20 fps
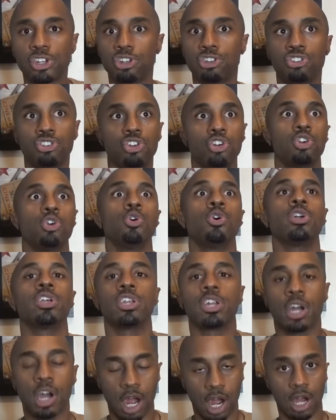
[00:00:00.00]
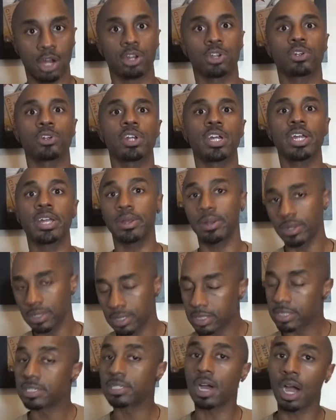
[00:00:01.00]
you're new and you're hungry?
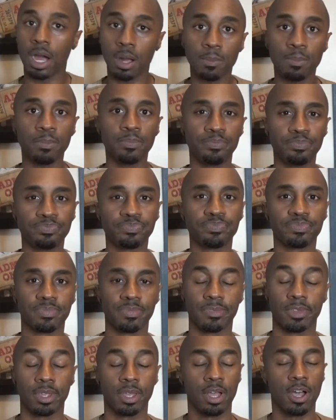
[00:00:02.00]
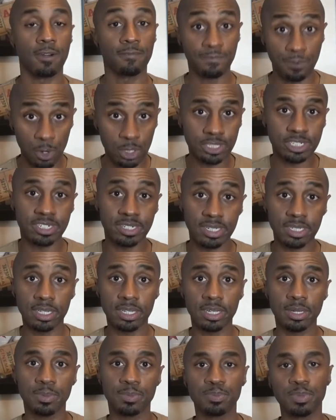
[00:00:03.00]
Some,
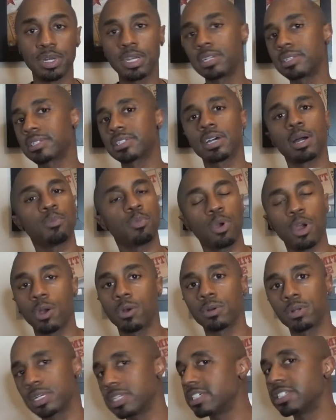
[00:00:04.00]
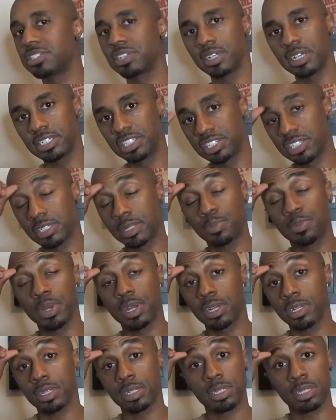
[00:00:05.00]
unfortunately, but some won't. It just
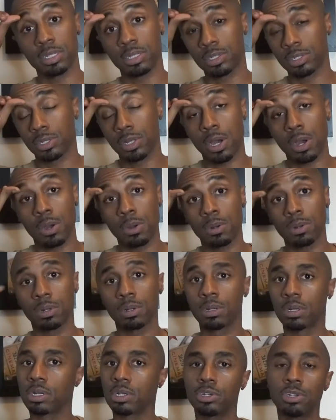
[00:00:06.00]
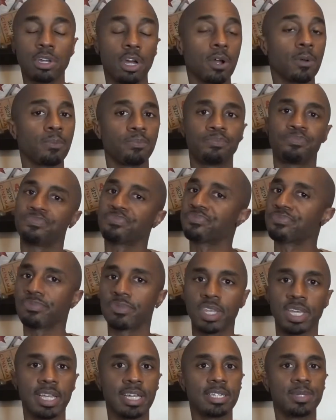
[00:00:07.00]
depends. So, you know,
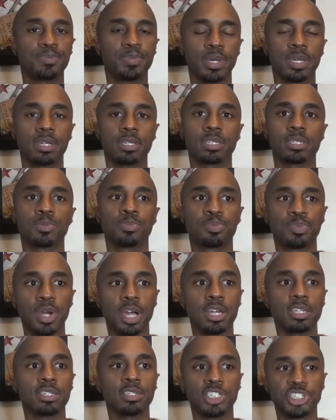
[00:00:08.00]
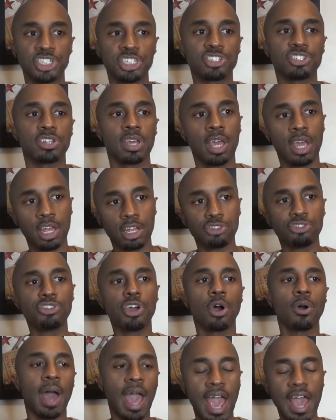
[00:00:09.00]
it depends. But just
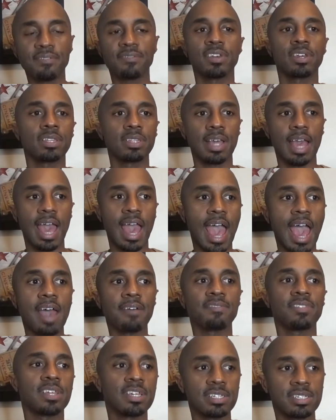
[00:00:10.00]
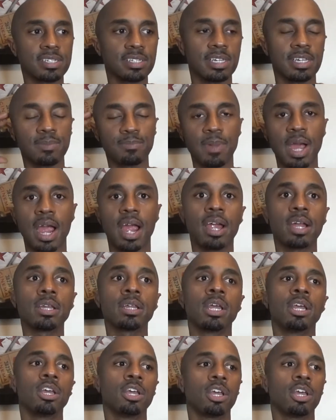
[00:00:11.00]
know, have this in mind